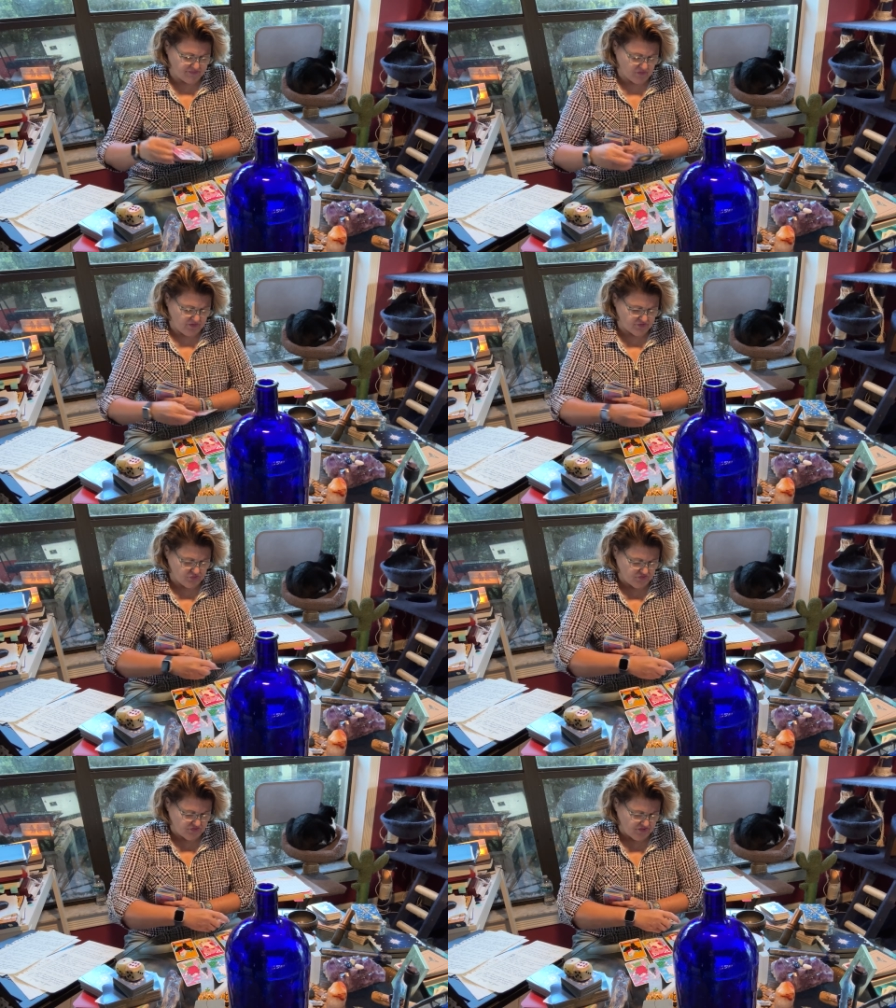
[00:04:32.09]
So I do
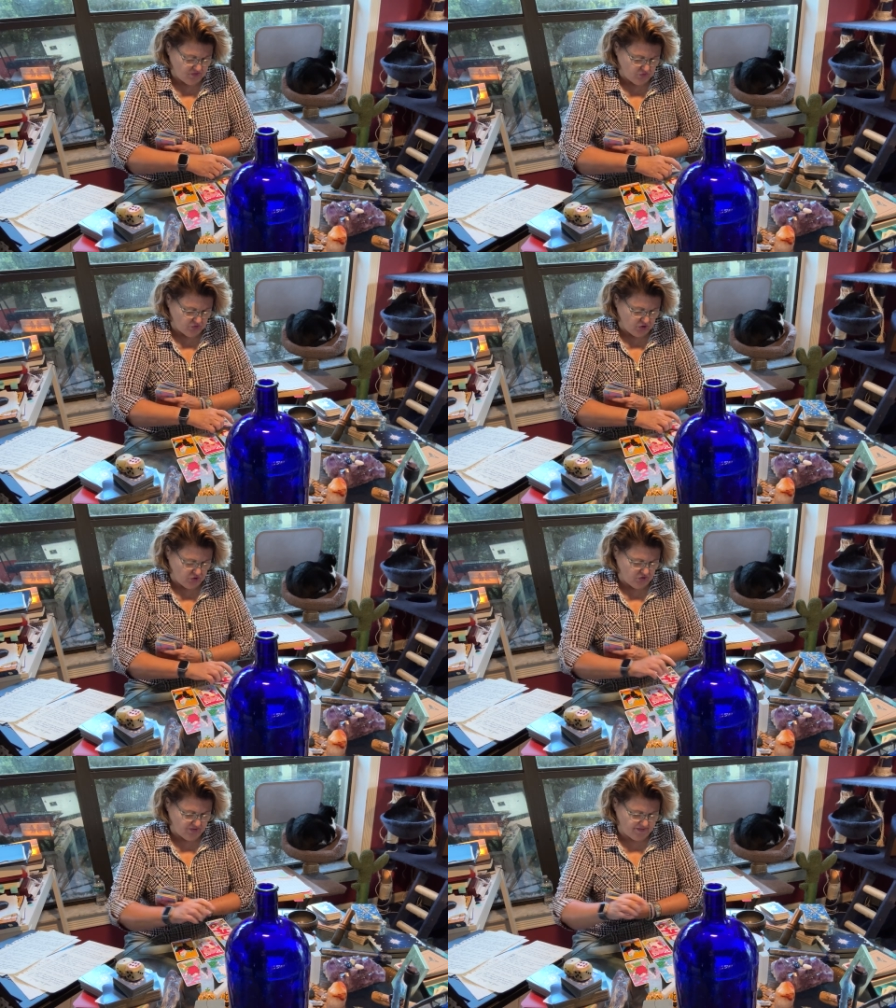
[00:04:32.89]
see you
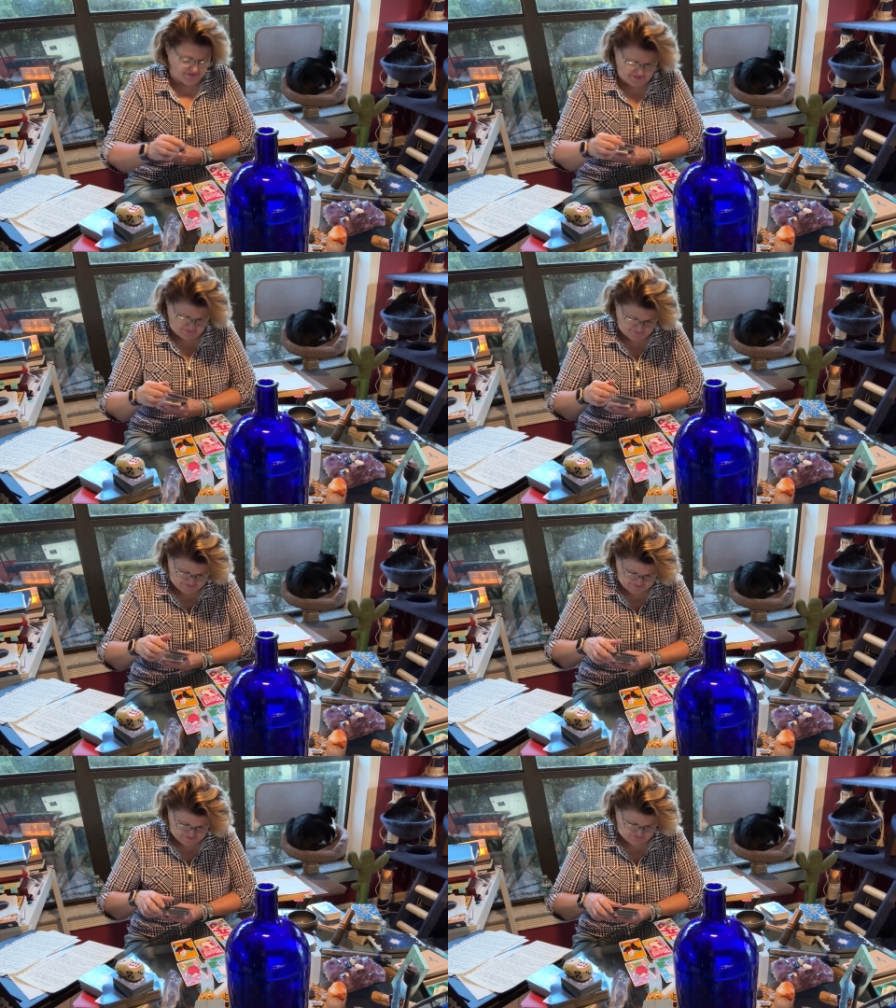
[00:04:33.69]
learning some
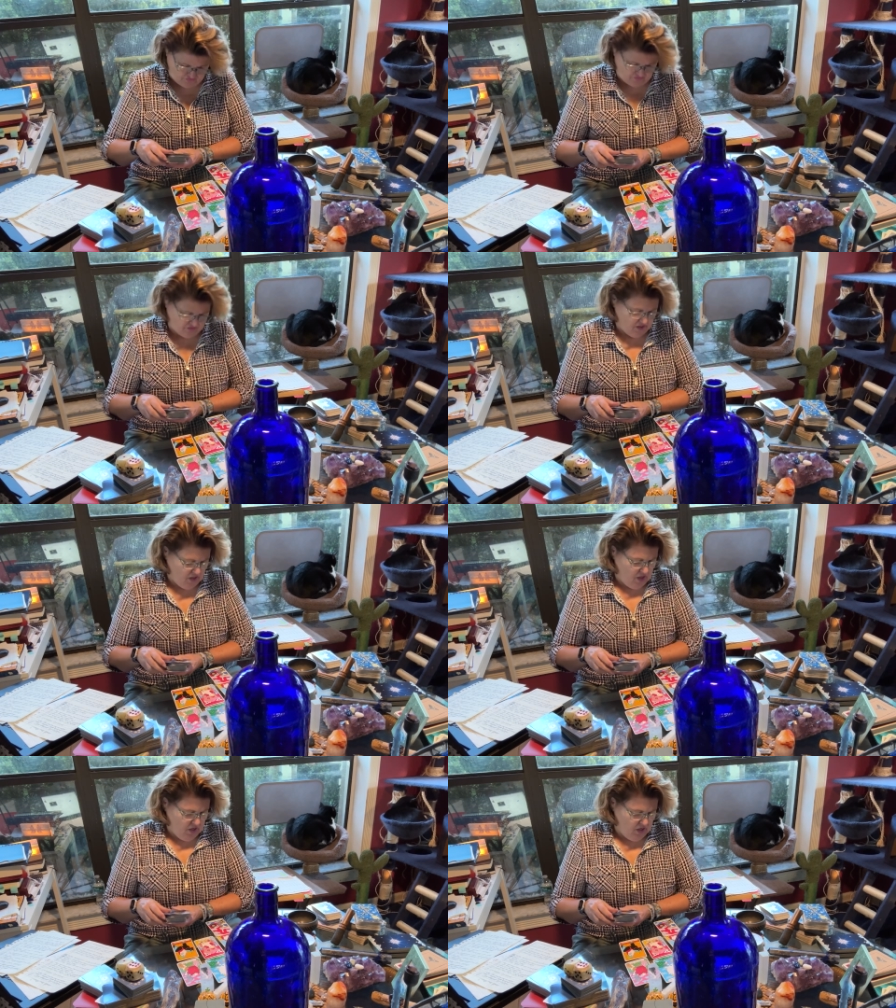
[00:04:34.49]
things for
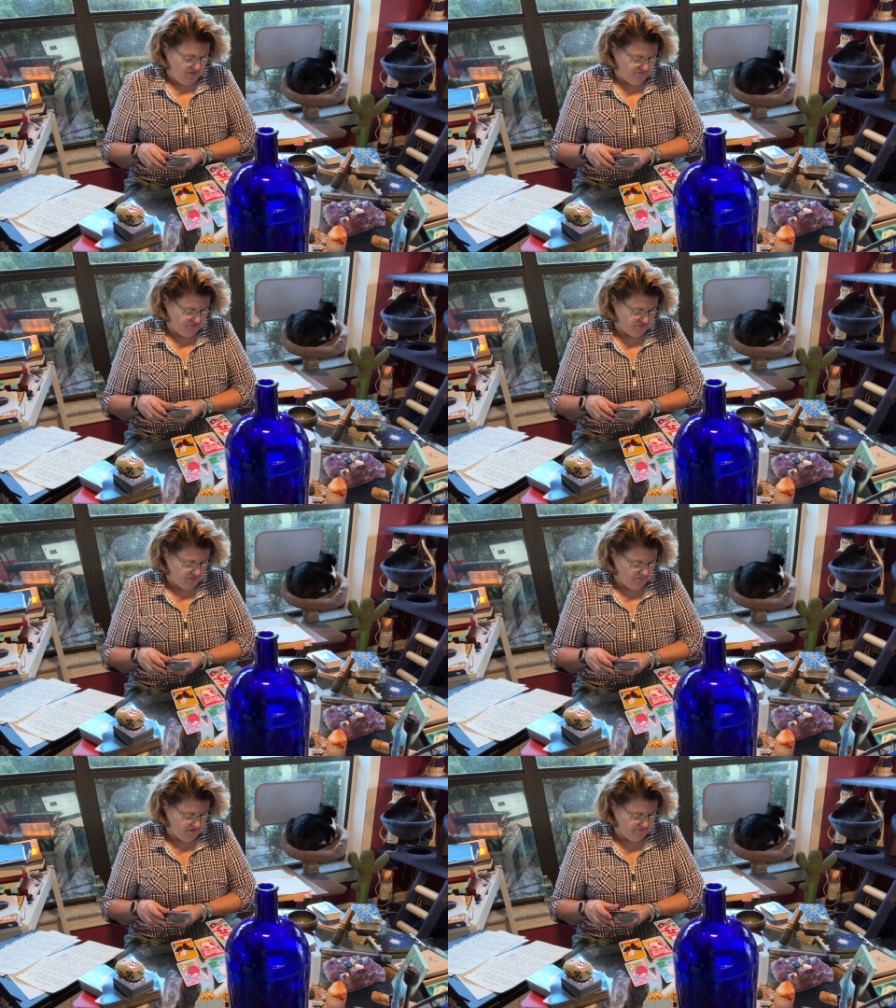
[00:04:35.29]

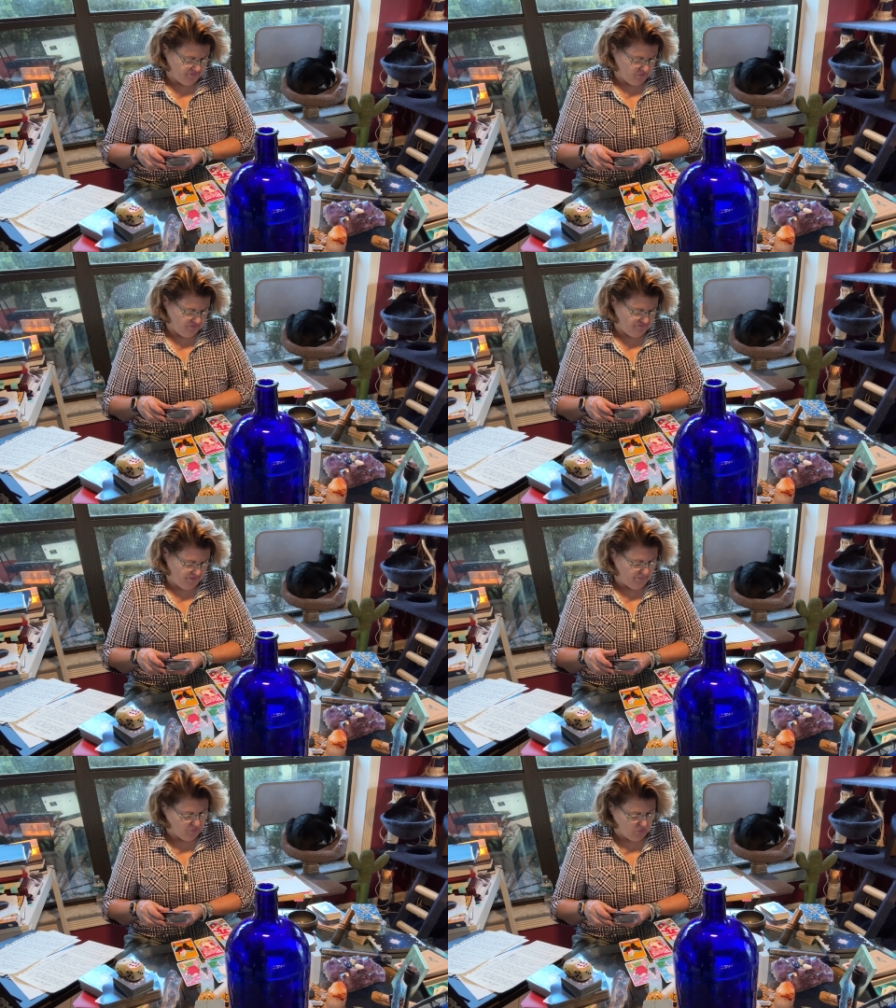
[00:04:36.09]
some of you in
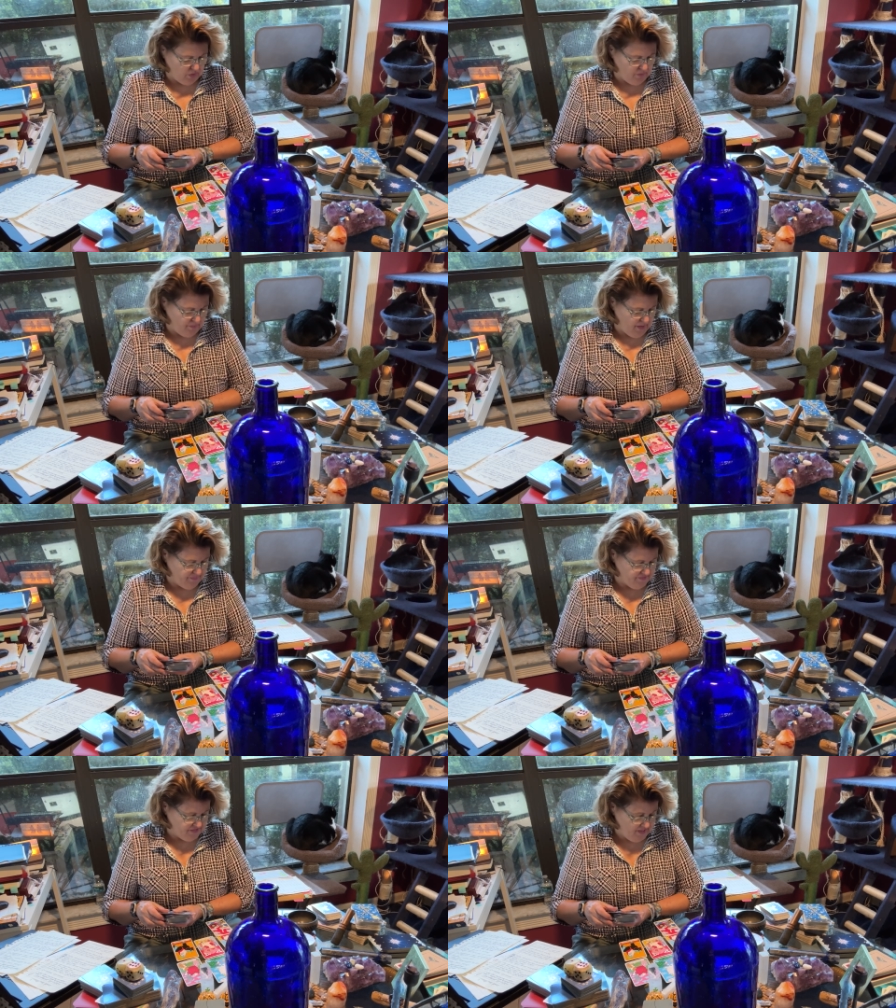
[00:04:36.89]
February,
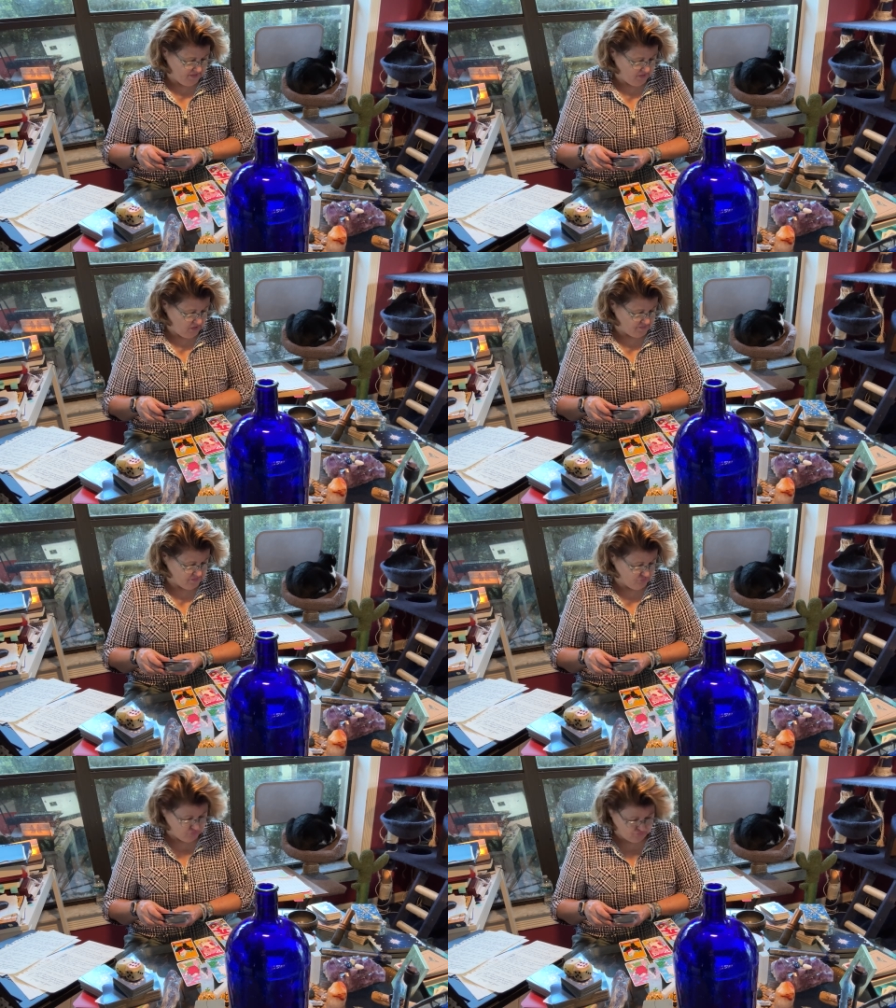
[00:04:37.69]
maybe taking on some new